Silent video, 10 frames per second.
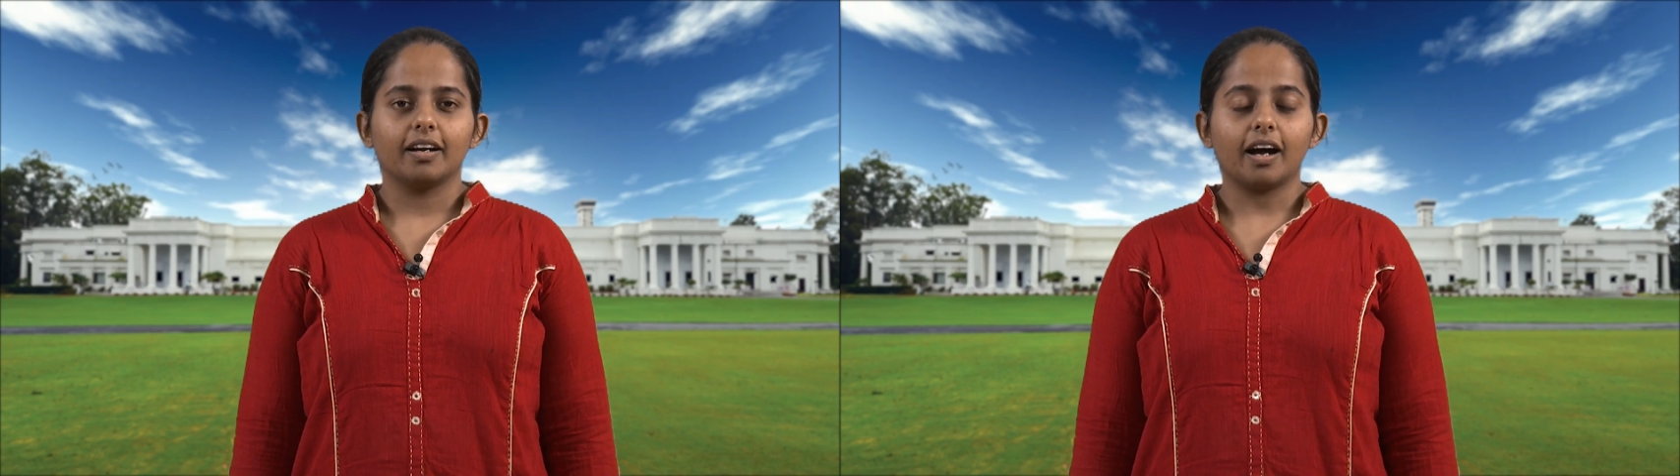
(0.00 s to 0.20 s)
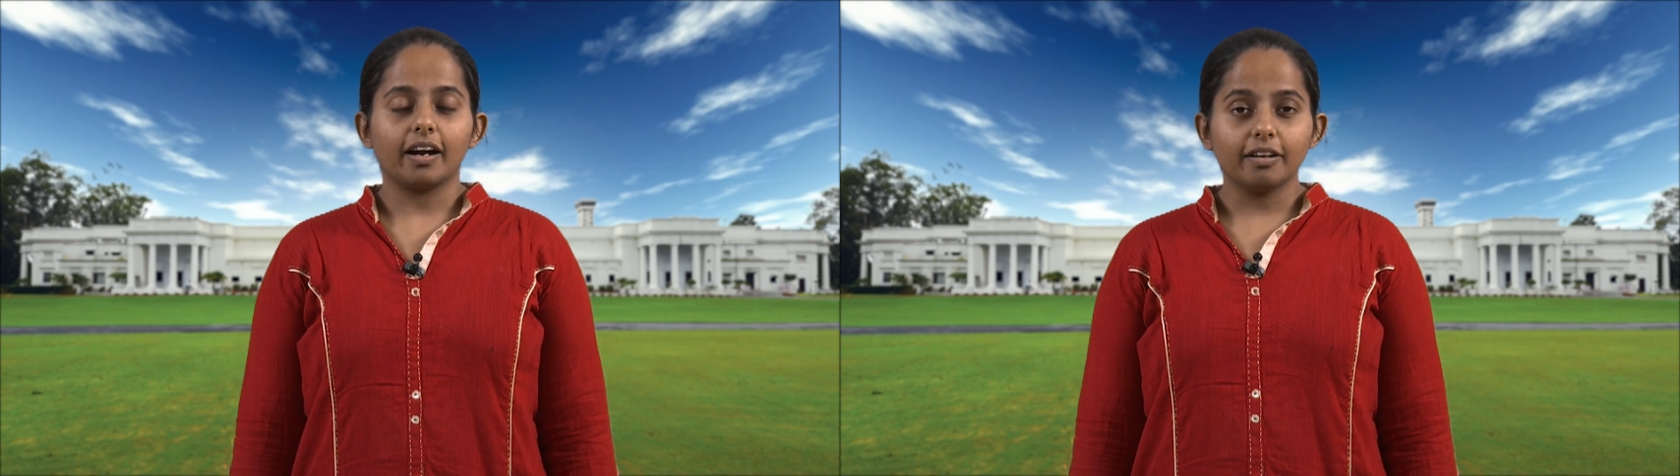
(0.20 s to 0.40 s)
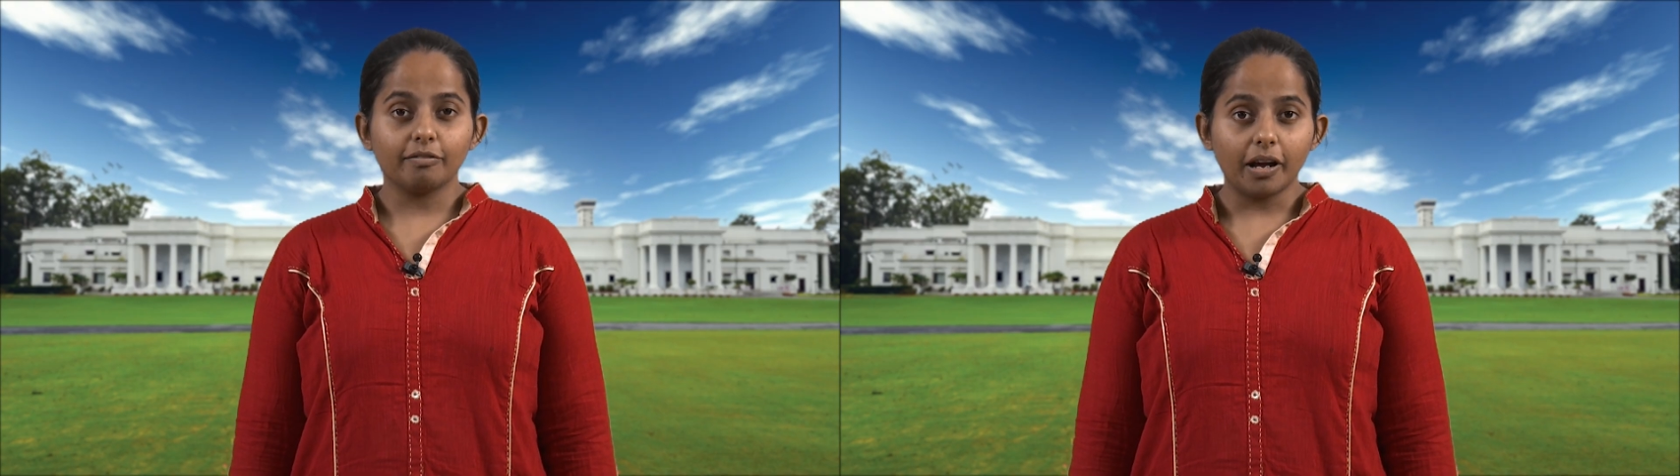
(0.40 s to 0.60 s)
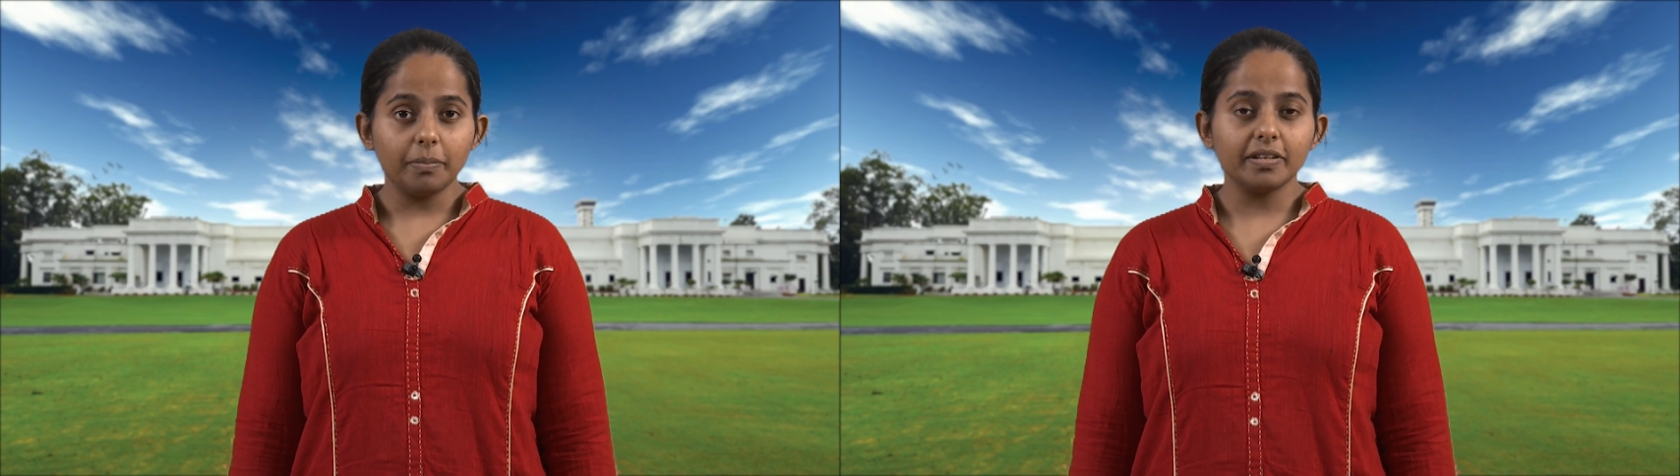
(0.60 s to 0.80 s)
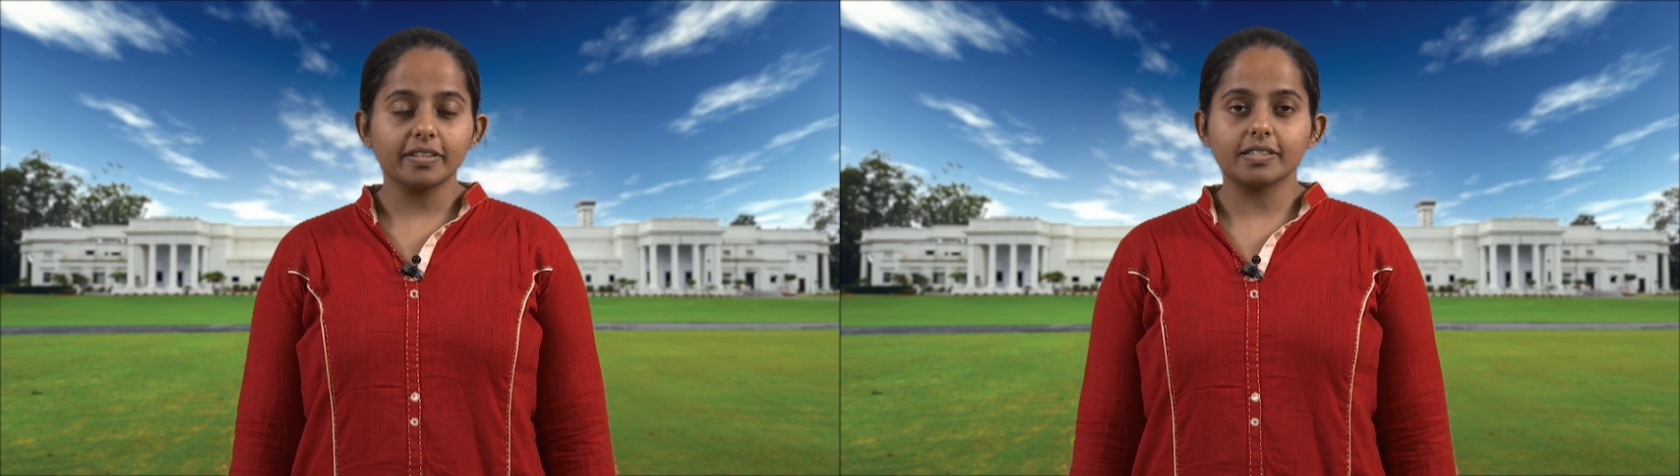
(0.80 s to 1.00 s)
Our
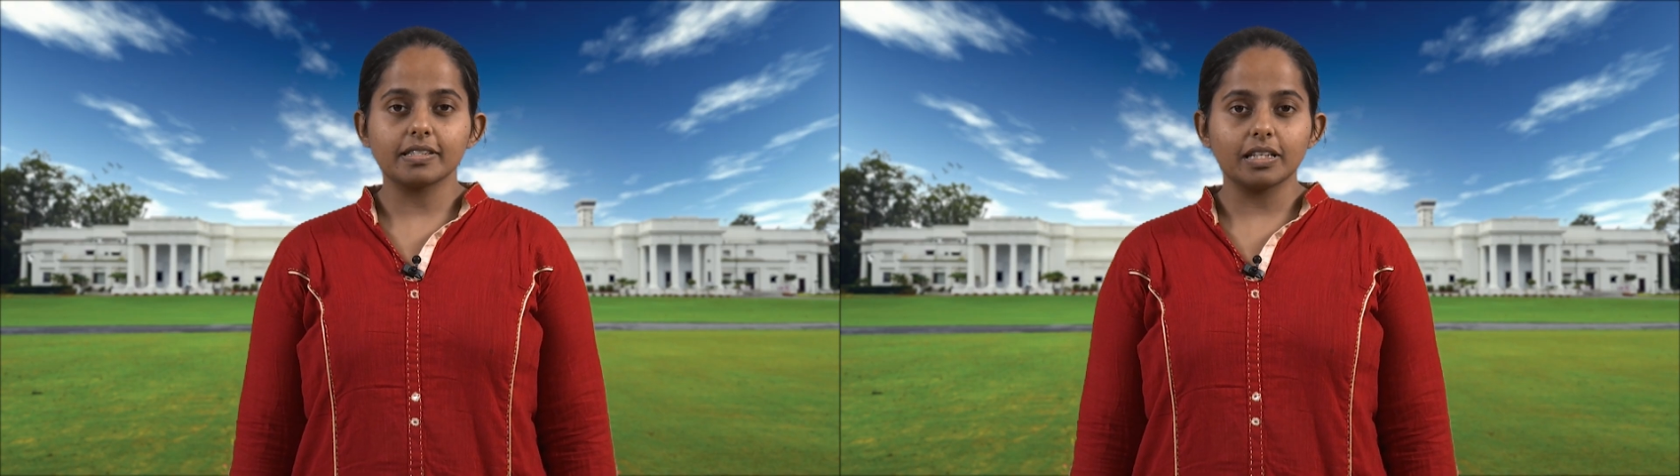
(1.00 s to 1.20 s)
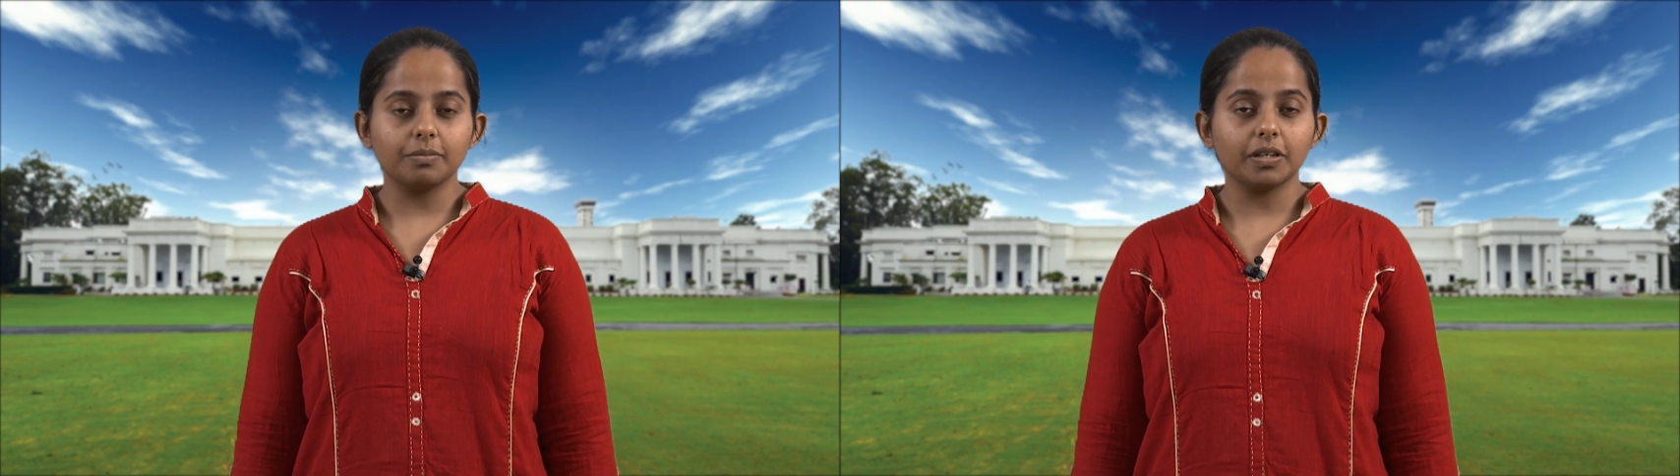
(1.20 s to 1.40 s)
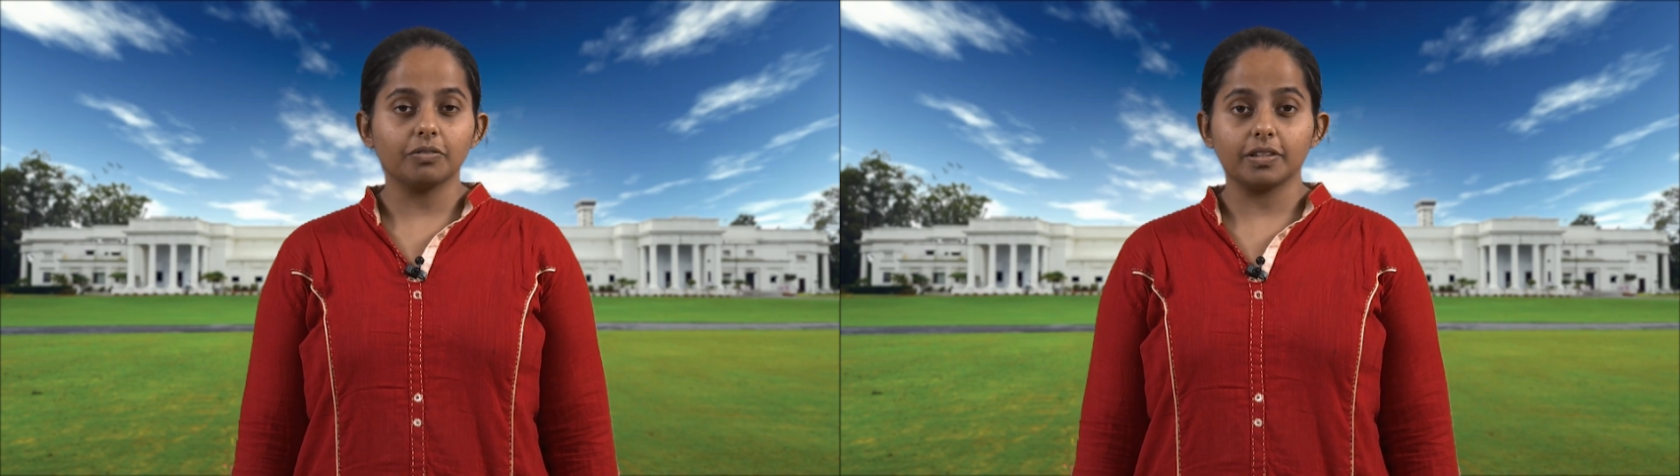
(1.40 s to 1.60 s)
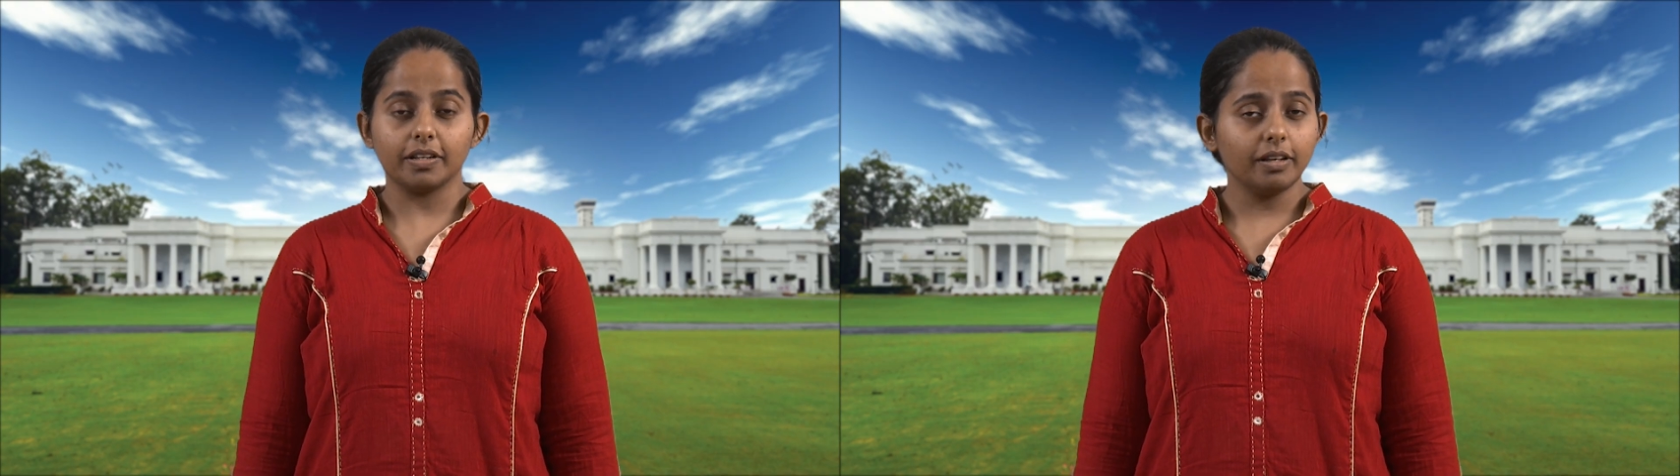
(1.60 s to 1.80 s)
environment is steaming with